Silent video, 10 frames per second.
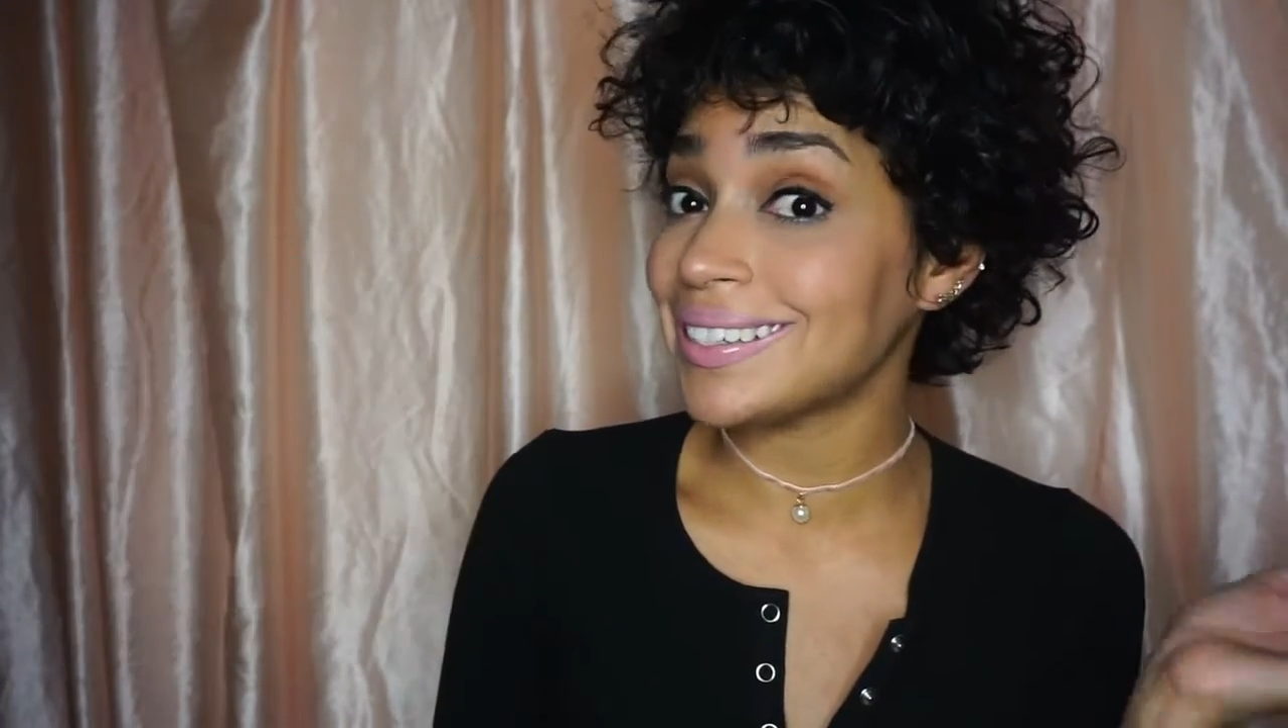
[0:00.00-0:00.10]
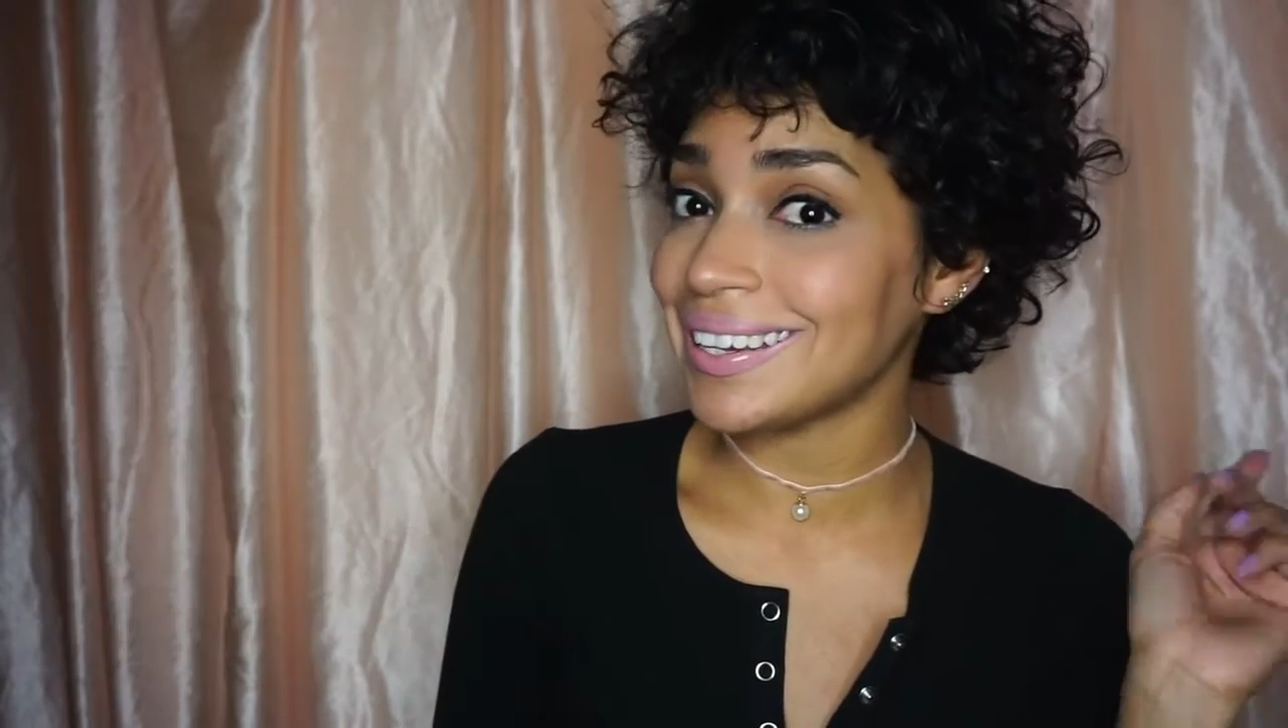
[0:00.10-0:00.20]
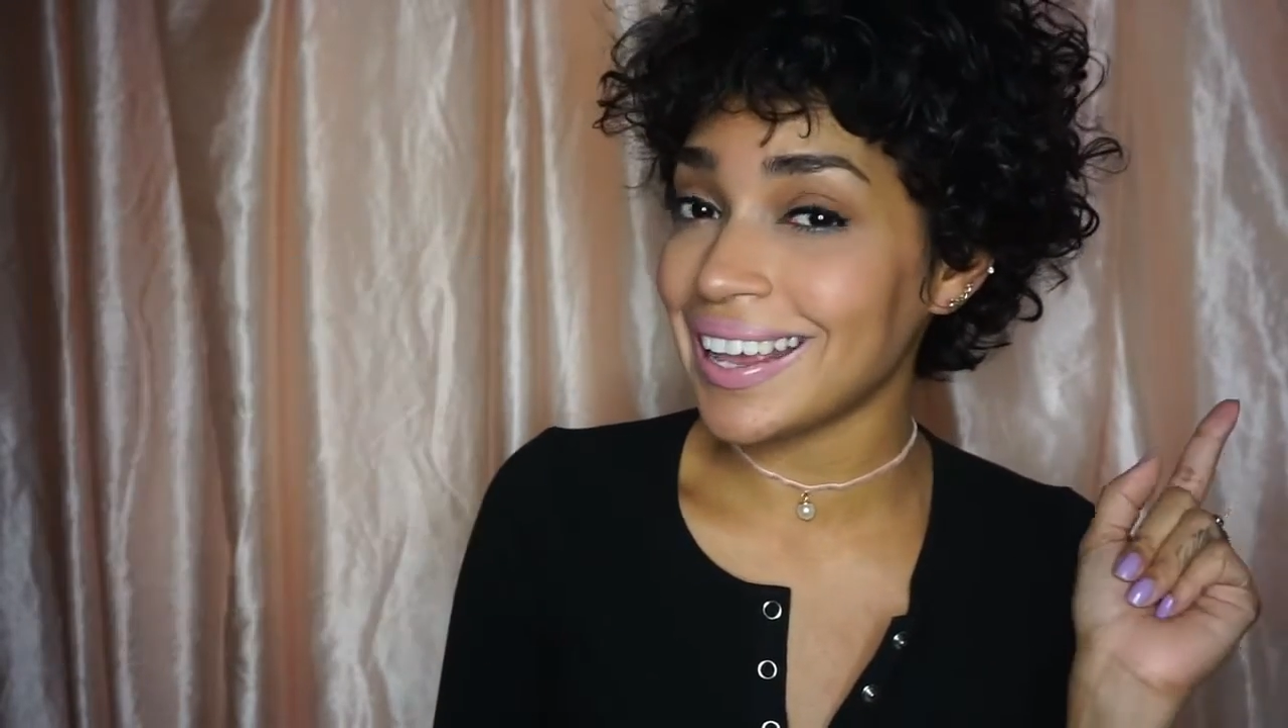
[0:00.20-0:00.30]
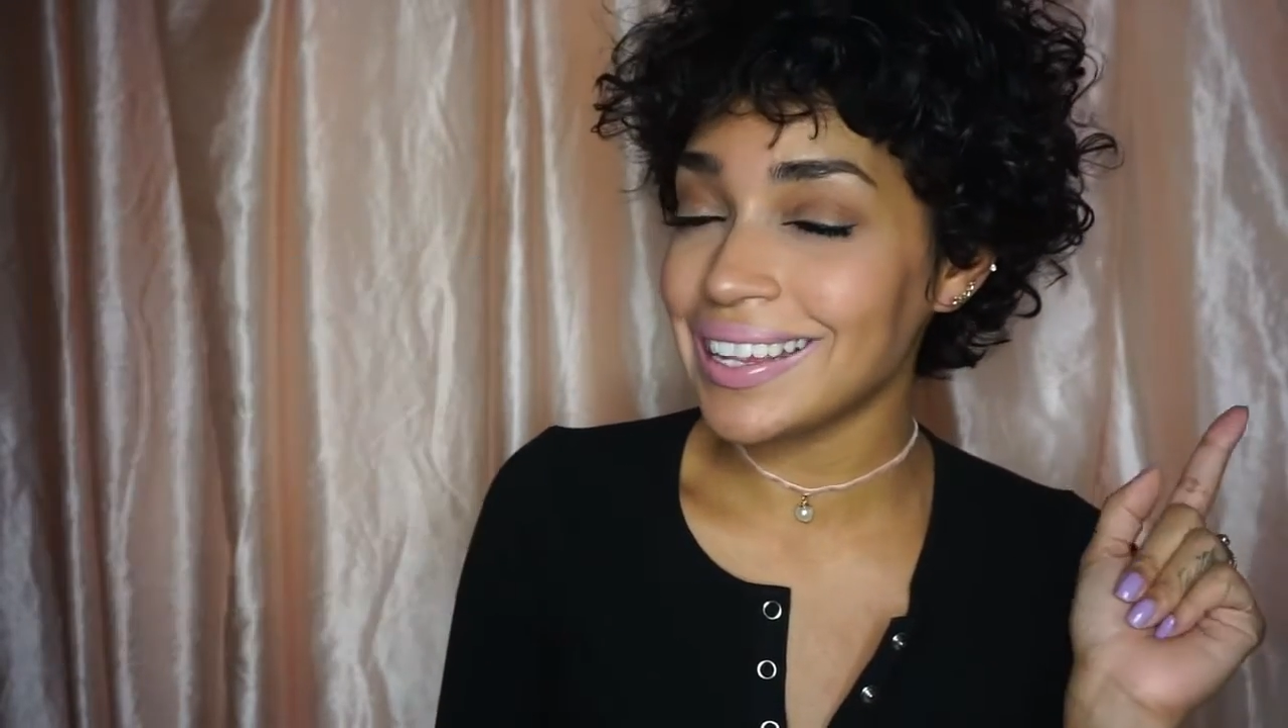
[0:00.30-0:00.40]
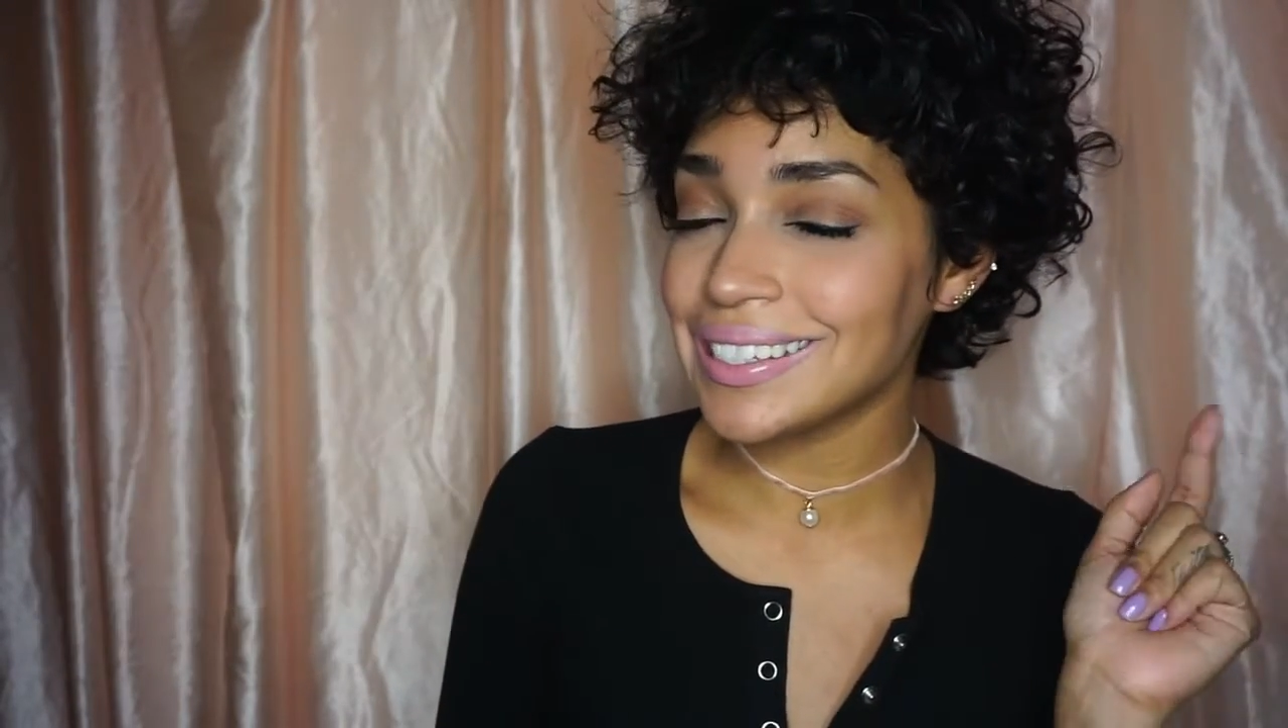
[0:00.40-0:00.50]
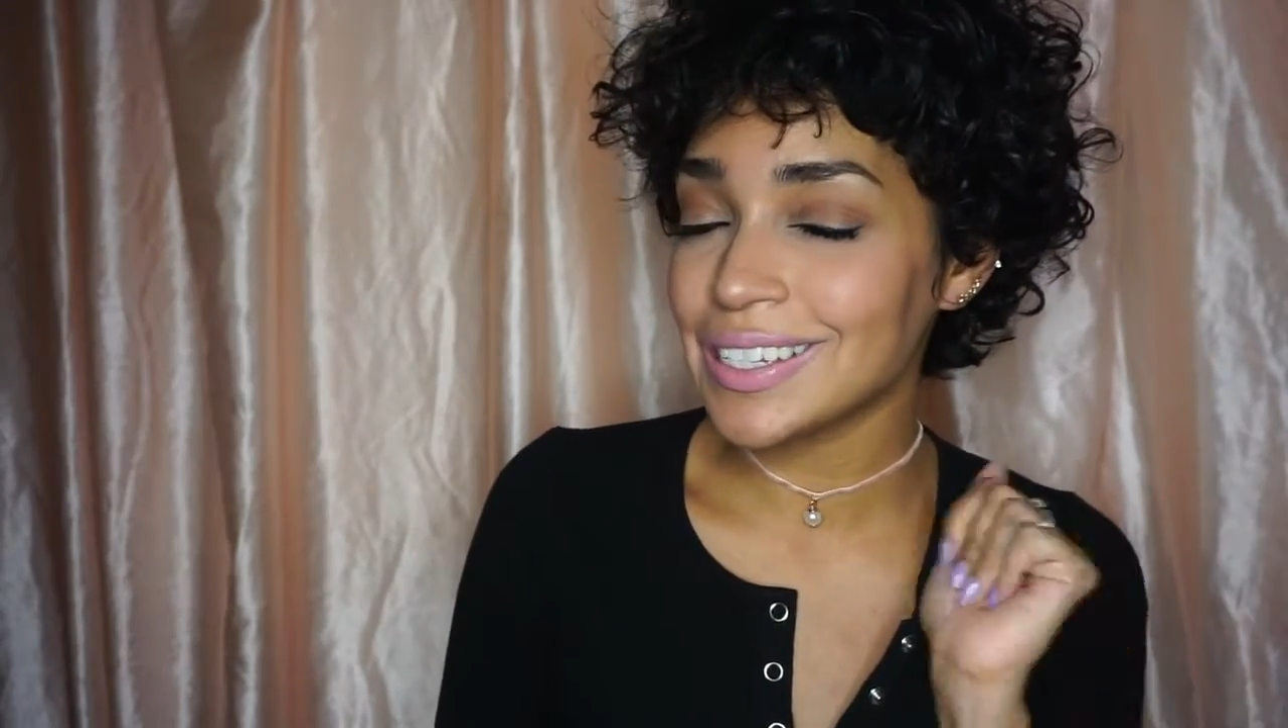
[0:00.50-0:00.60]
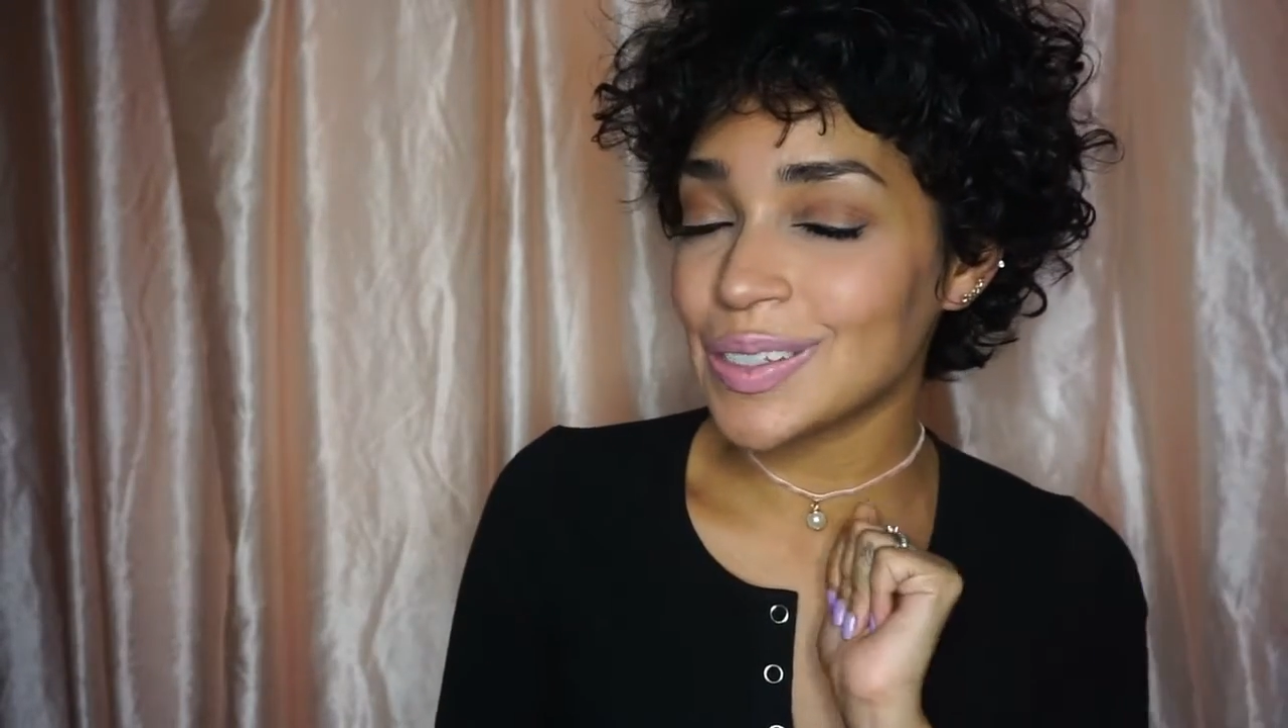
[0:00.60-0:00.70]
said yes,